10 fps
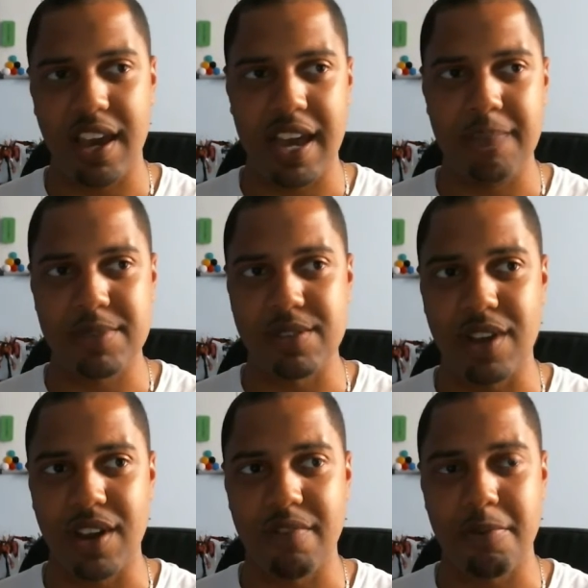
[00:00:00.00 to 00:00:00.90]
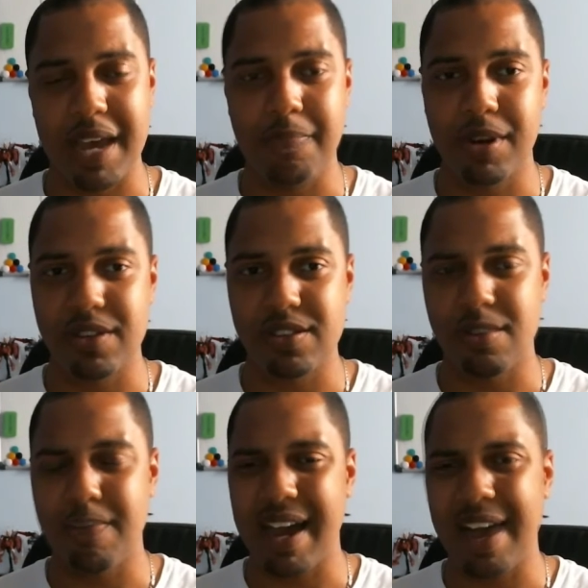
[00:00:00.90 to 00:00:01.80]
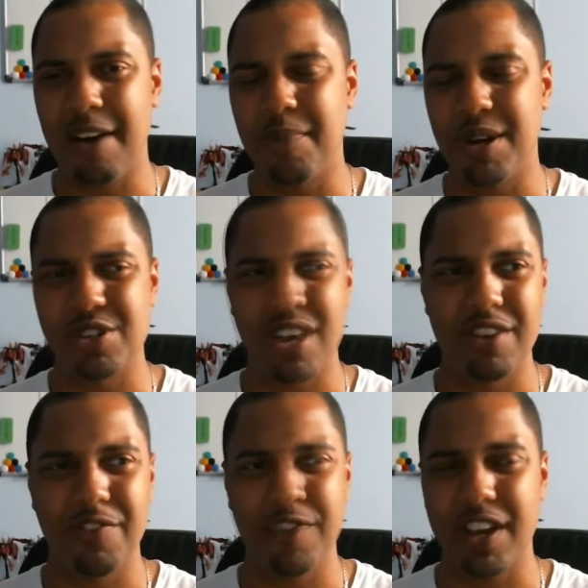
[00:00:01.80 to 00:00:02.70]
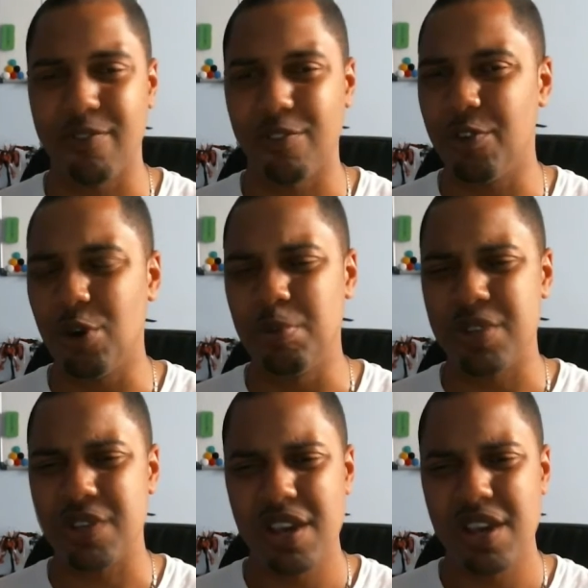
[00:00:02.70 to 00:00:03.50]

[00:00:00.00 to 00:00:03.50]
I am still of a bad person, no matter how much you kind of think I've reformed."